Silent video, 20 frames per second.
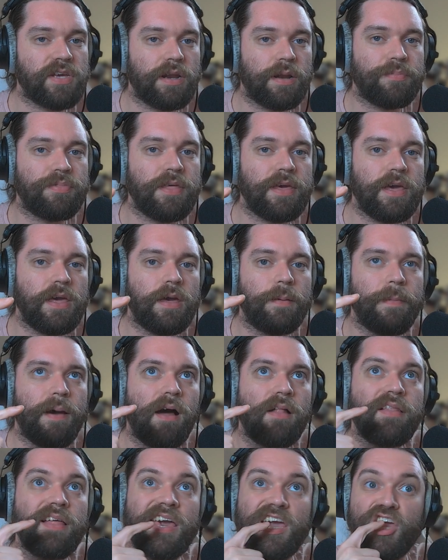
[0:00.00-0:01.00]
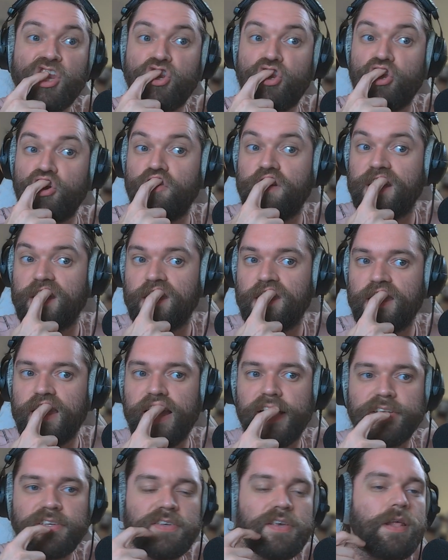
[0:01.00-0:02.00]
and I'm thinking about like doing
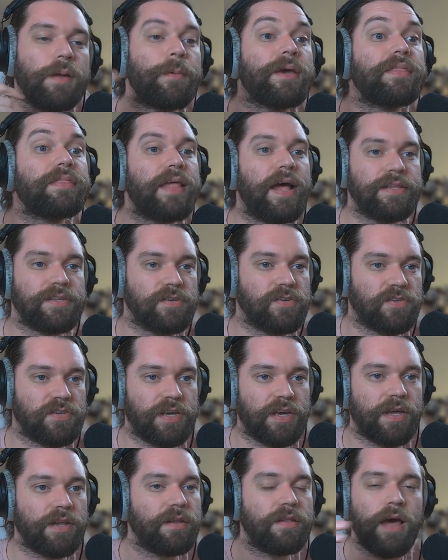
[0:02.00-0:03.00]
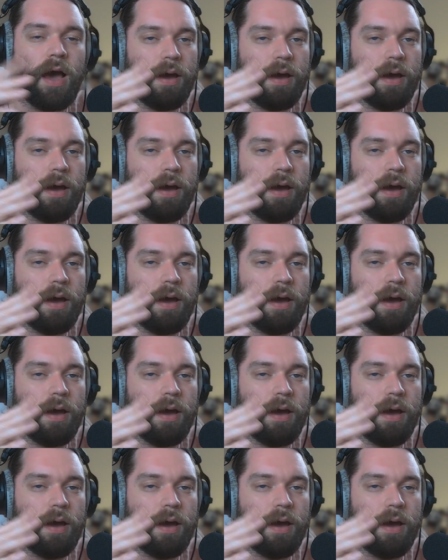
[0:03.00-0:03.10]
this, and I'm like, that's a Zen.